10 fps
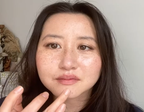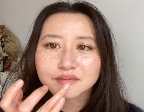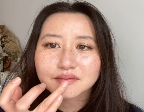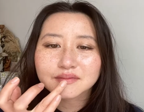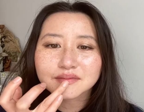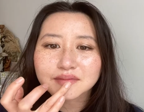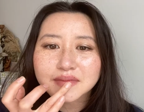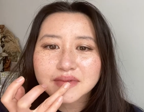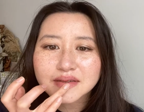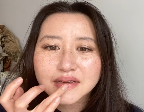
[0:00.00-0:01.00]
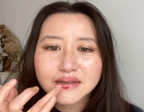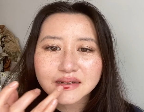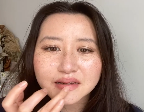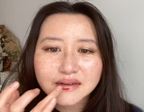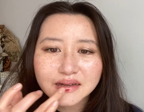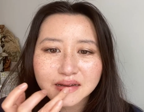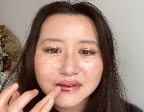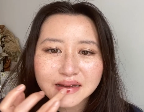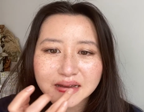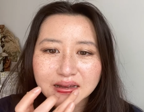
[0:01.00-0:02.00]

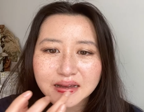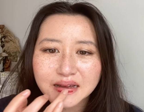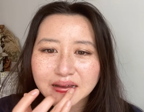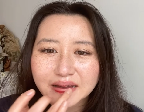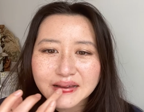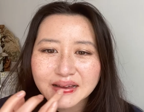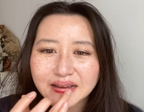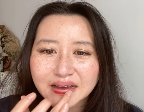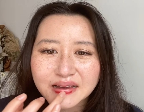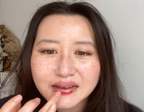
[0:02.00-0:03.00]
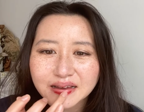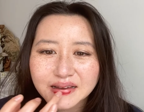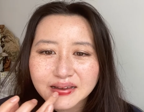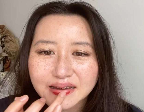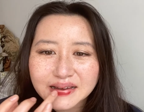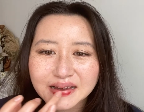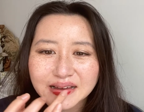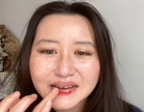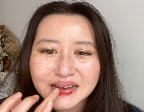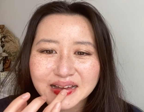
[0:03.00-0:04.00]

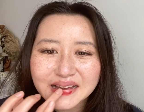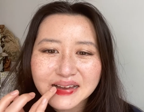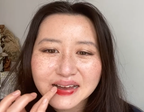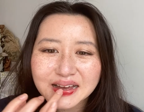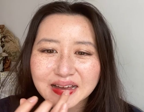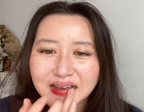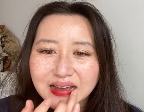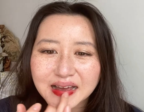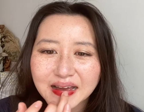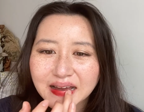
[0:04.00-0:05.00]
Nothing is said.